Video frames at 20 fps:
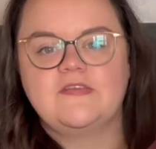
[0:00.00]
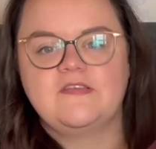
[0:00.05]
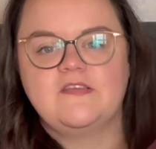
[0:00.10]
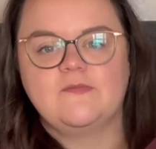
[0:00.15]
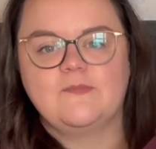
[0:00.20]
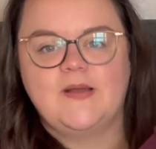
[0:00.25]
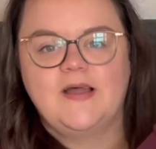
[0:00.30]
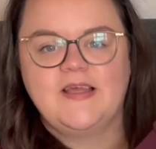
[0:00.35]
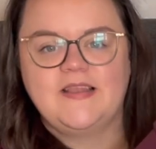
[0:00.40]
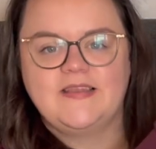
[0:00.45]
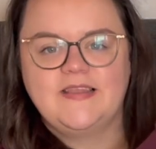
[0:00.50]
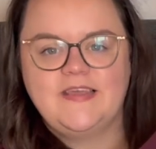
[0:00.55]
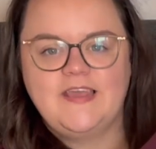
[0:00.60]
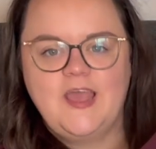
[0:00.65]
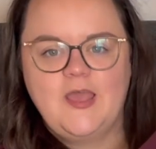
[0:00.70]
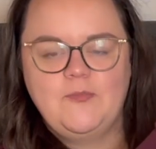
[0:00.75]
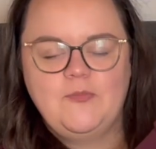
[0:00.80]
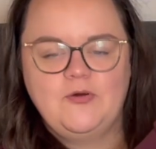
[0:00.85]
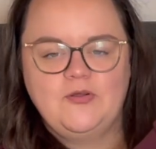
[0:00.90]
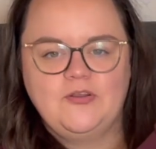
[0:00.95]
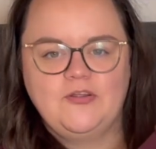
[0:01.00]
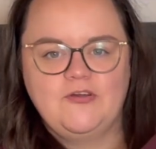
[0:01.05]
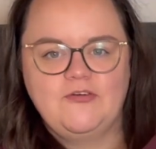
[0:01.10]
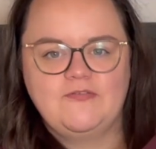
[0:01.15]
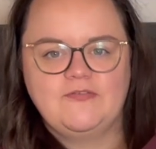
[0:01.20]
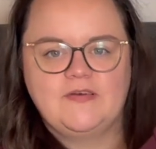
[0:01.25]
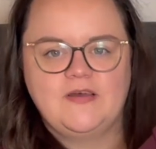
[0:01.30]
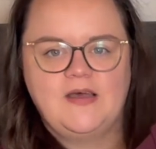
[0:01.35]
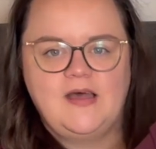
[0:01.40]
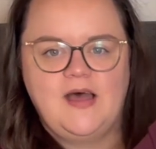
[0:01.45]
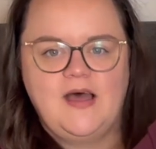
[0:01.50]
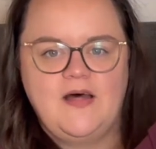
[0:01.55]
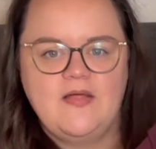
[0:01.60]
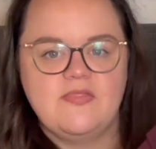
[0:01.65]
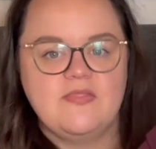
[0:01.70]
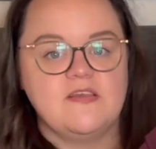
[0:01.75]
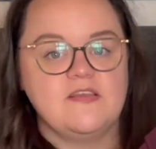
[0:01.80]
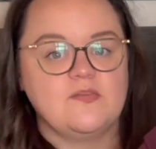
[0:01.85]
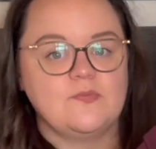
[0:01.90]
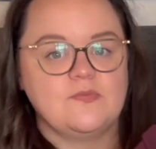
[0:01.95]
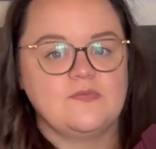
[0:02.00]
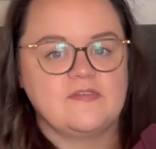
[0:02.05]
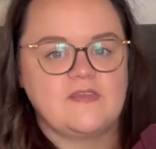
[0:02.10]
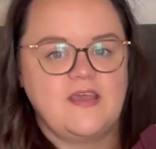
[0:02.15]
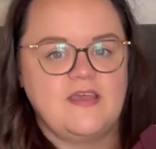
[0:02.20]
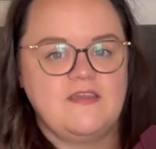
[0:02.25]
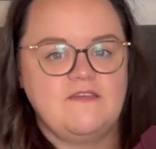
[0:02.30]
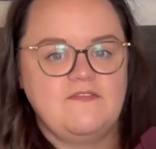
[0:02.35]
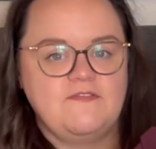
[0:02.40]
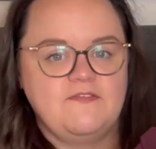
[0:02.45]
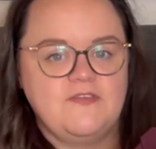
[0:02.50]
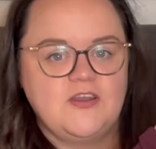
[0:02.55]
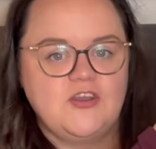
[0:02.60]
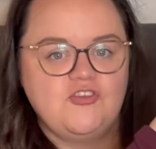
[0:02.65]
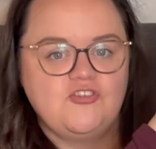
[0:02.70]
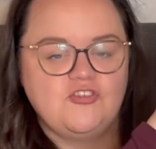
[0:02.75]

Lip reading: is my Liqué pullover, and this was a finished